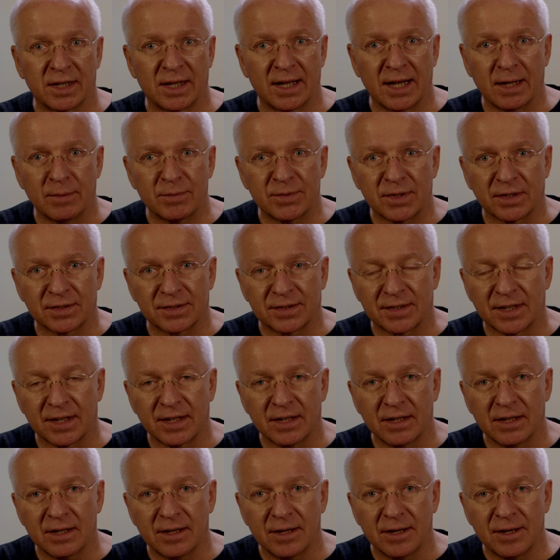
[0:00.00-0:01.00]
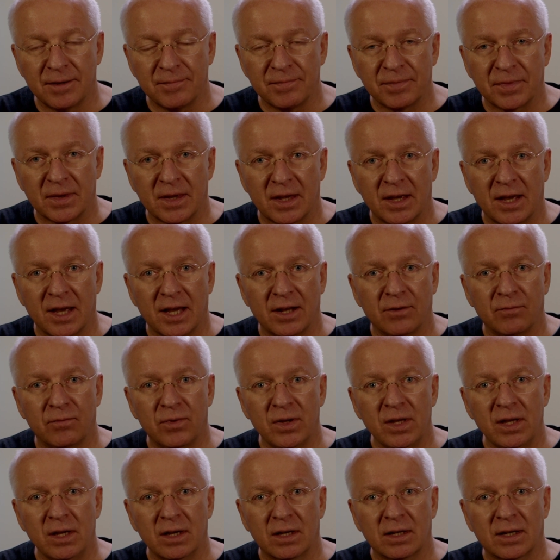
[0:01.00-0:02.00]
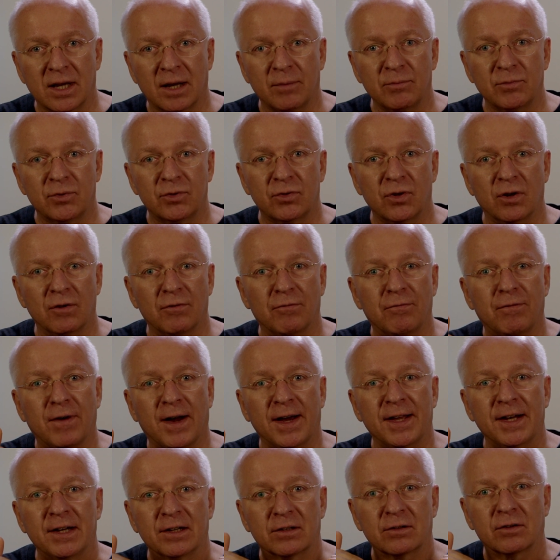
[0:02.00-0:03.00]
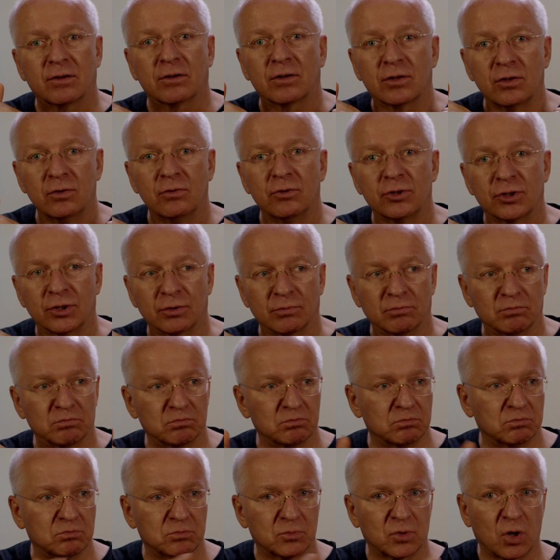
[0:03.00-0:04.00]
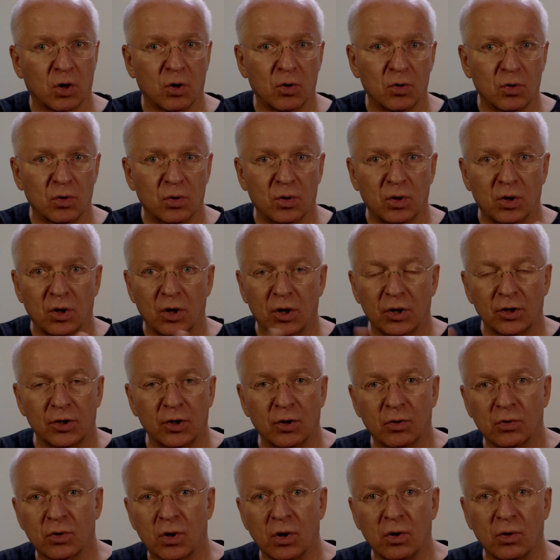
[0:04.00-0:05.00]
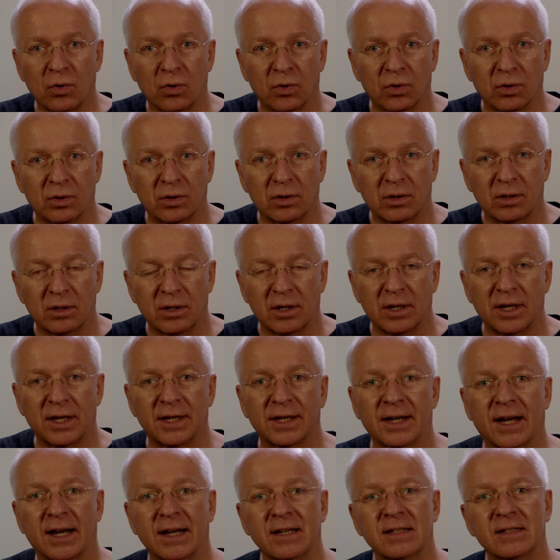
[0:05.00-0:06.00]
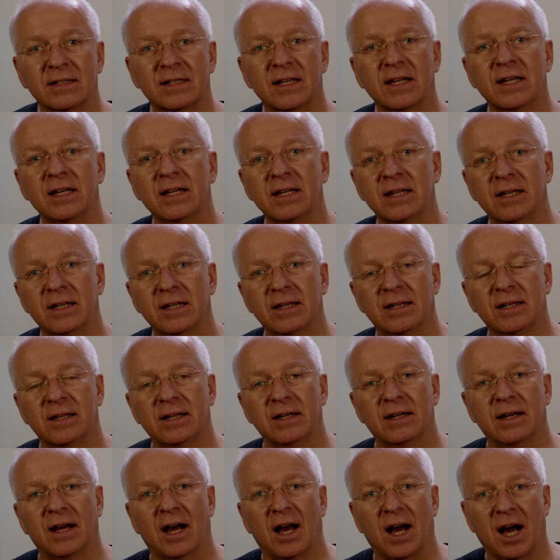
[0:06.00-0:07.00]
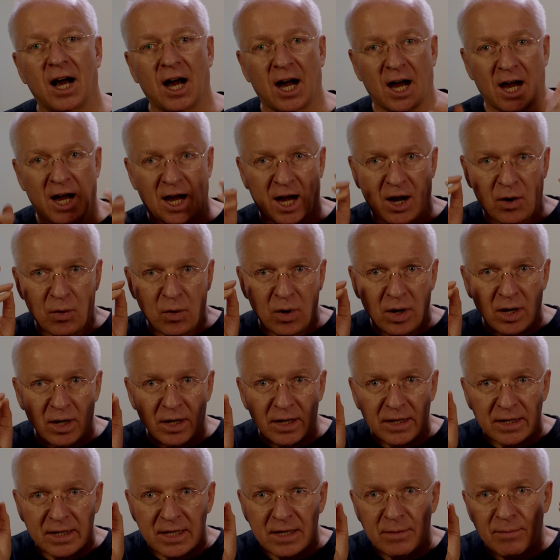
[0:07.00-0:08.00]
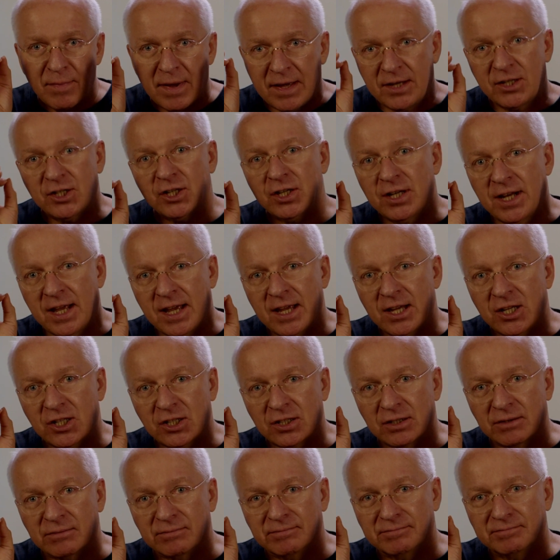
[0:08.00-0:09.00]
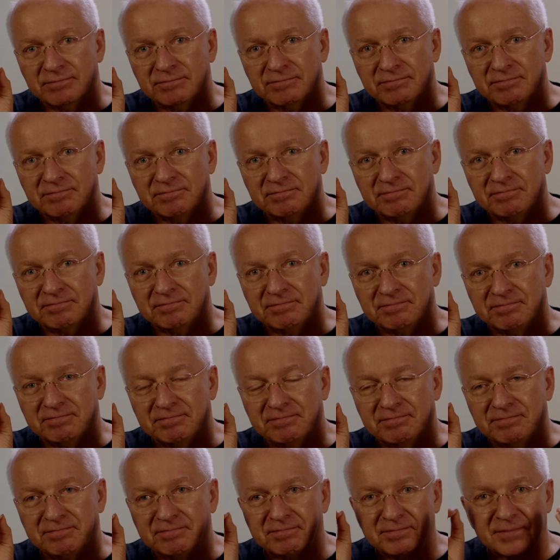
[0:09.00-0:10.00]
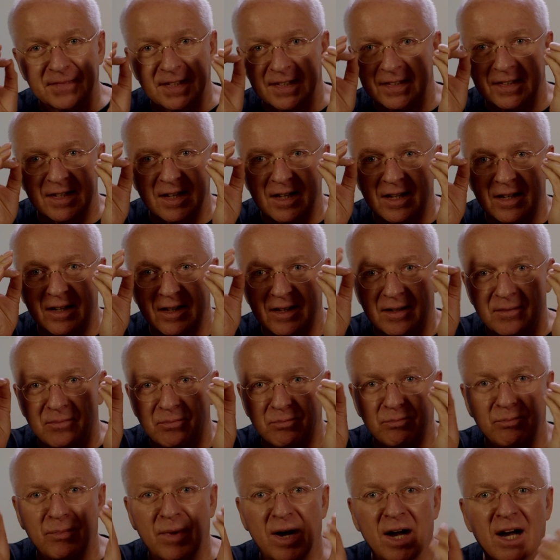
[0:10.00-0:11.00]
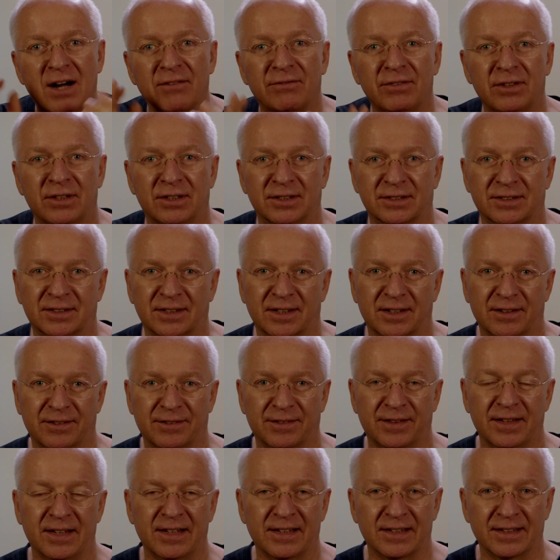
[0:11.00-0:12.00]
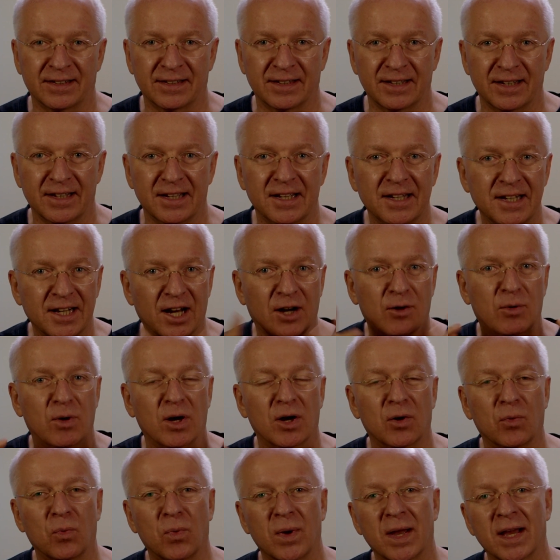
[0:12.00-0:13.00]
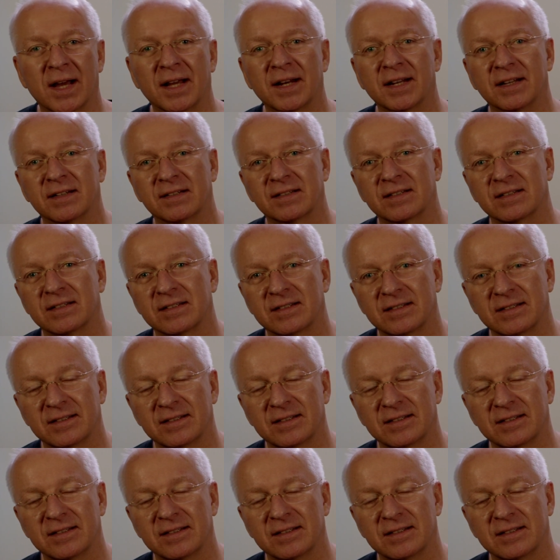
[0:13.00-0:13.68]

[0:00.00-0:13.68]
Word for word: helps us there. And we come to a final conclusion. Go, no go. And I say our imagination, this marvelous thing in our awareness,